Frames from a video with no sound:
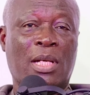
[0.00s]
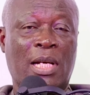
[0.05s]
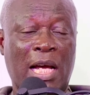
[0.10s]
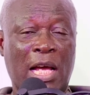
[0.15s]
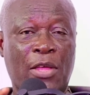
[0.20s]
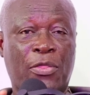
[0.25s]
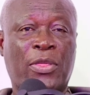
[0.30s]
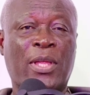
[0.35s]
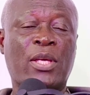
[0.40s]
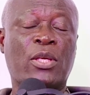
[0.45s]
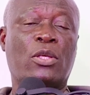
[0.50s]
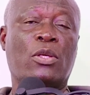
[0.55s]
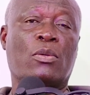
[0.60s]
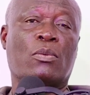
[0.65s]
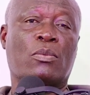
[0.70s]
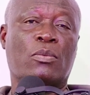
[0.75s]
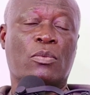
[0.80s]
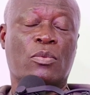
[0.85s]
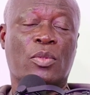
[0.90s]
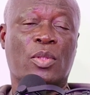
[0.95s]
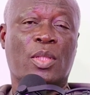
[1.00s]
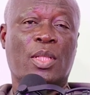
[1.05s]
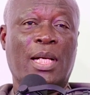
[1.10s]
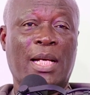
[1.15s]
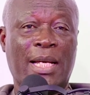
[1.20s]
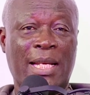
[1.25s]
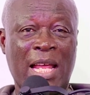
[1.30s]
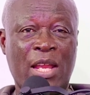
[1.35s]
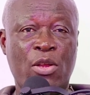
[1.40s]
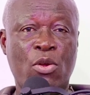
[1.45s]
I thank you,
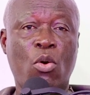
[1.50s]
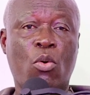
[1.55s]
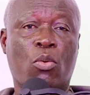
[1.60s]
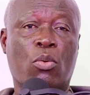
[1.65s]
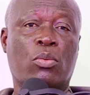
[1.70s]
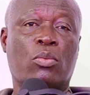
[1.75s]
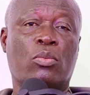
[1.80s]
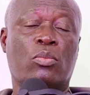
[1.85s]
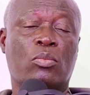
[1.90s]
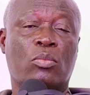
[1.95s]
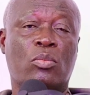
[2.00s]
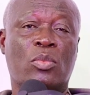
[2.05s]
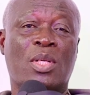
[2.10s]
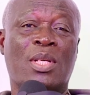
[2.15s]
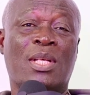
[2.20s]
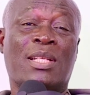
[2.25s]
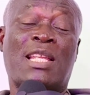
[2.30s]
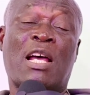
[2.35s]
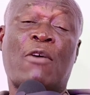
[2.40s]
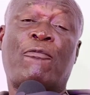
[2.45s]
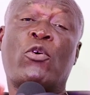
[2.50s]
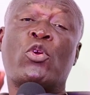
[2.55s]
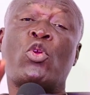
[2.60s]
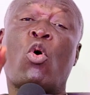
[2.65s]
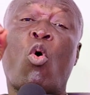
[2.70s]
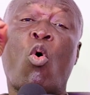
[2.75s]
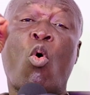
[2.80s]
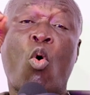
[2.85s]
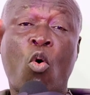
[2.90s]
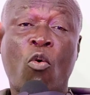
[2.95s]
and I know that for your
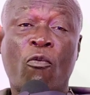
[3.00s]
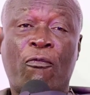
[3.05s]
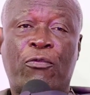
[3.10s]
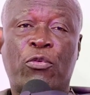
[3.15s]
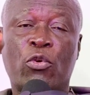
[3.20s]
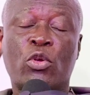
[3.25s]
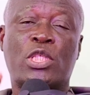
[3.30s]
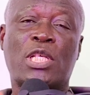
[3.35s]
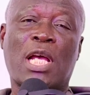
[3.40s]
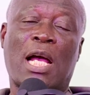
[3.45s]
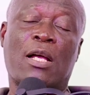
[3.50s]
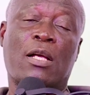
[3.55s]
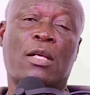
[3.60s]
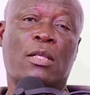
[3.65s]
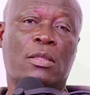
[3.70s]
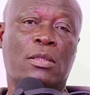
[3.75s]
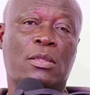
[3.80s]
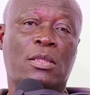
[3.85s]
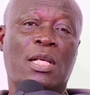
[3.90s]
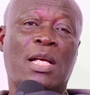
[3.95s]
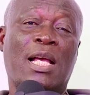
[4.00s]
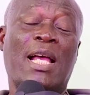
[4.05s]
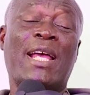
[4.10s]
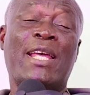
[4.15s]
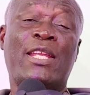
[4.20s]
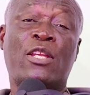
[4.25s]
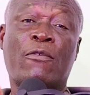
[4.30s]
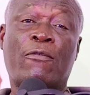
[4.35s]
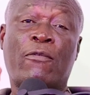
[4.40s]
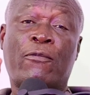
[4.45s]
own future
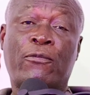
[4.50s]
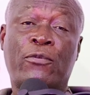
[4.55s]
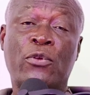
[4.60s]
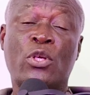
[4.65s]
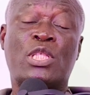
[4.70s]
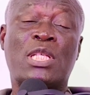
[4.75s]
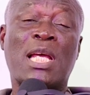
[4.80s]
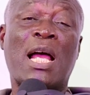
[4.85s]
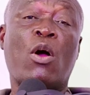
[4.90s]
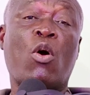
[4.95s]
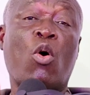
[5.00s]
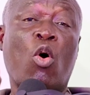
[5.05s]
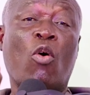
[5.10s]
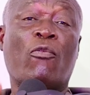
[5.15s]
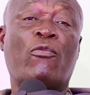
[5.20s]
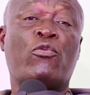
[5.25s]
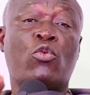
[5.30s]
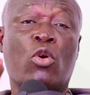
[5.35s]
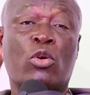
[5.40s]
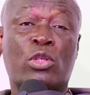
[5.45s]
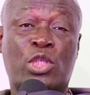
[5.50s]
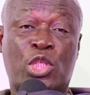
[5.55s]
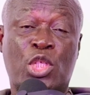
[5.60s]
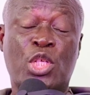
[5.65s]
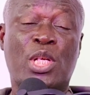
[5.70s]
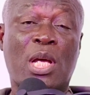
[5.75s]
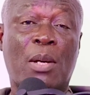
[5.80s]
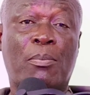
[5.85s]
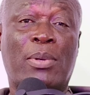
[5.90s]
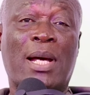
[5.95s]
and the future of your
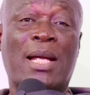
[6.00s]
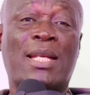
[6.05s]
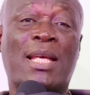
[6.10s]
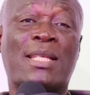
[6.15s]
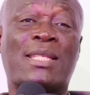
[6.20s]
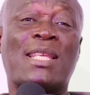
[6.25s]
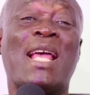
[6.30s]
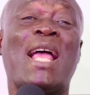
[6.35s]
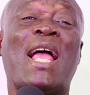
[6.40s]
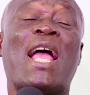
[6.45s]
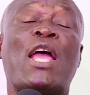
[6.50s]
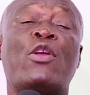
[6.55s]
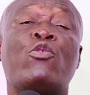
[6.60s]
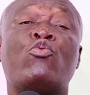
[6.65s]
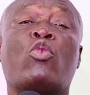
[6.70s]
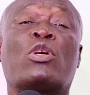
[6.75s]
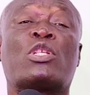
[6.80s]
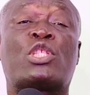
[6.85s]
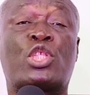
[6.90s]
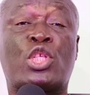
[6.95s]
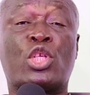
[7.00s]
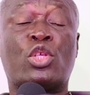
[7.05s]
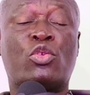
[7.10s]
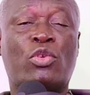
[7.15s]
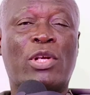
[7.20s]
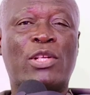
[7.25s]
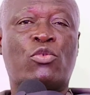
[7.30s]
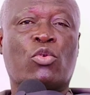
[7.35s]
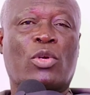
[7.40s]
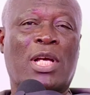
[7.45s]
junior brothers and your
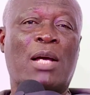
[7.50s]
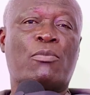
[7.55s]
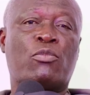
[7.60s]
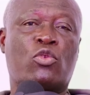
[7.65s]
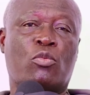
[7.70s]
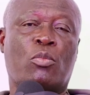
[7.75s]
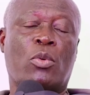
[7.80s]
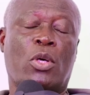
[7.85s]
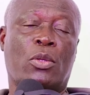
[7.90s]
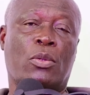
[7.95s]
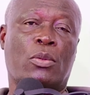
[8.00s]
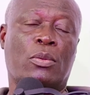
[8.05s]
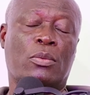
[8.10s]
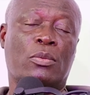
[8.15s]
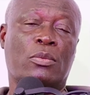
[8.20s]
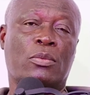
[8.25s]
children to come tomorrow,